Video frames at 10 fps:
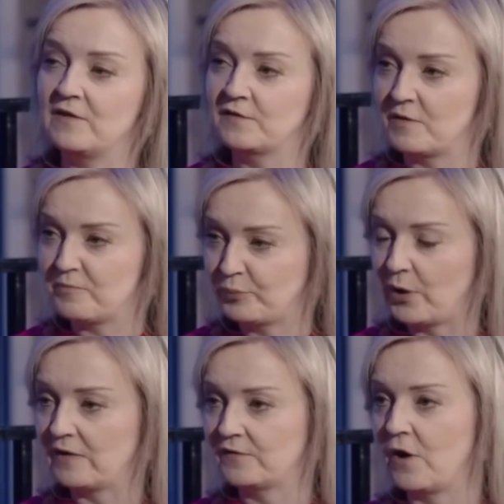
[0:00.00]
Great
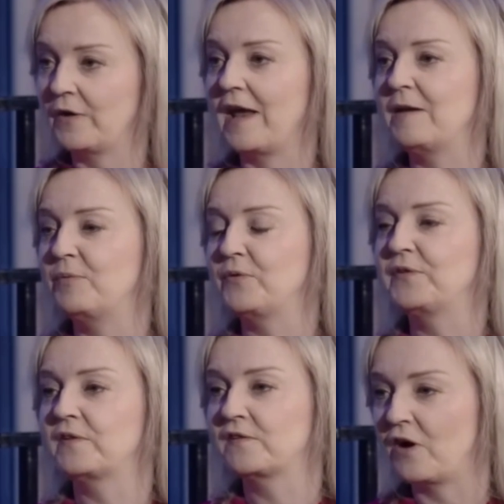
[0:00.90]
leaders listen to
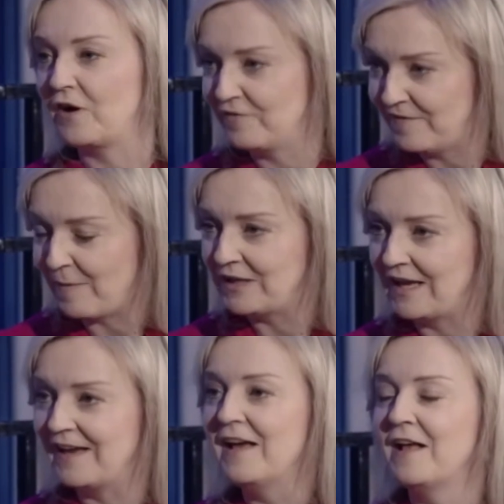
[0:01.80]
the people
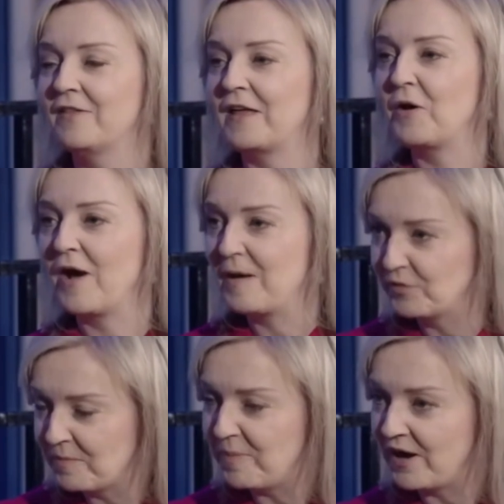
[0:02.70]
and their
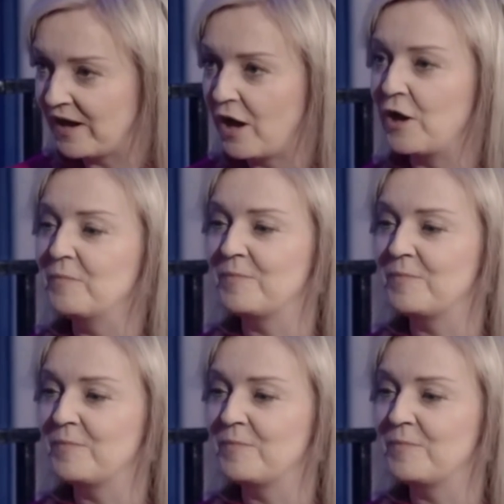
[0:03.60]
representatives,